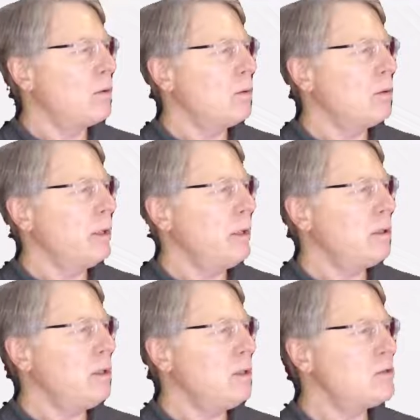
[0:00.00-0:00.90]
link
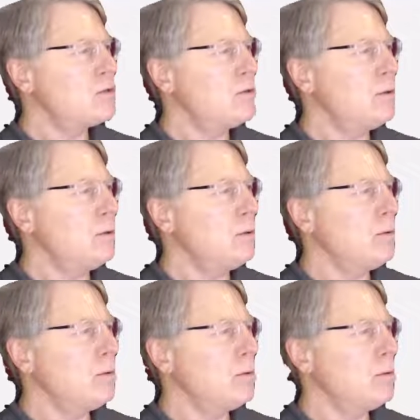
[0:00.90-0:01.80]
these
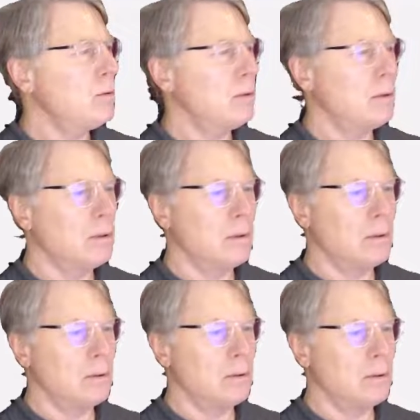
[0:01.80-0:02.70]
to
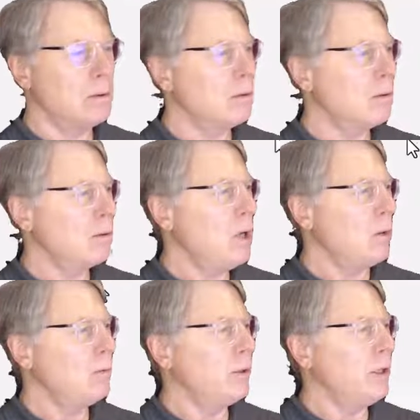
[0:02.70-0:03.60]

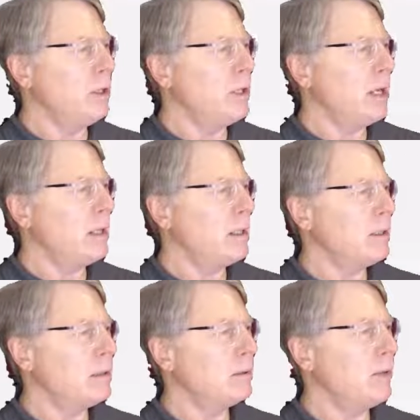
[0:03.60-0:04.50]
we need
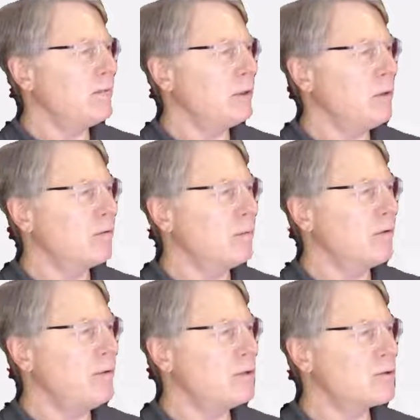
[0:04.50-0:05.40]
we have to go from the
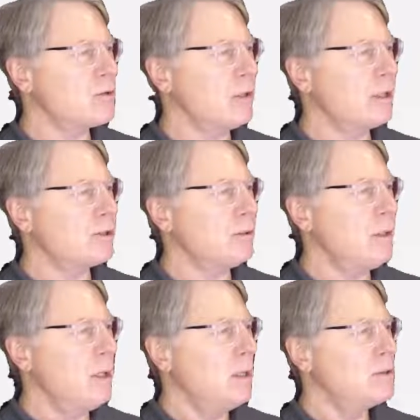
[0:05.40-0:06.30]
feature selection.
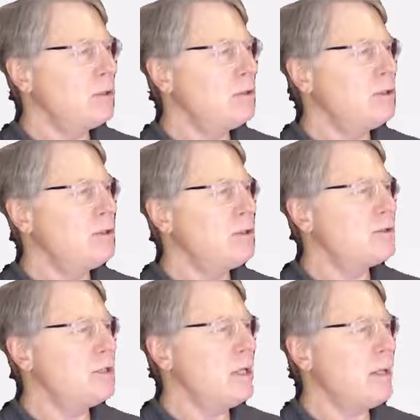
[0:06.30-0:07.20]
So did you
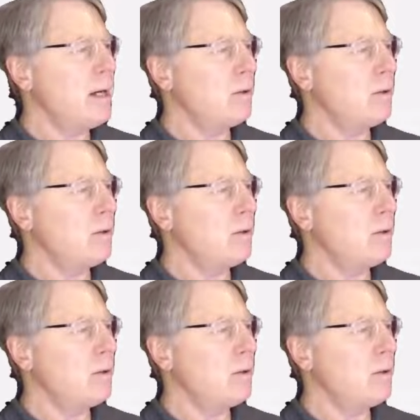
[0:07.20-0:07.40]
see that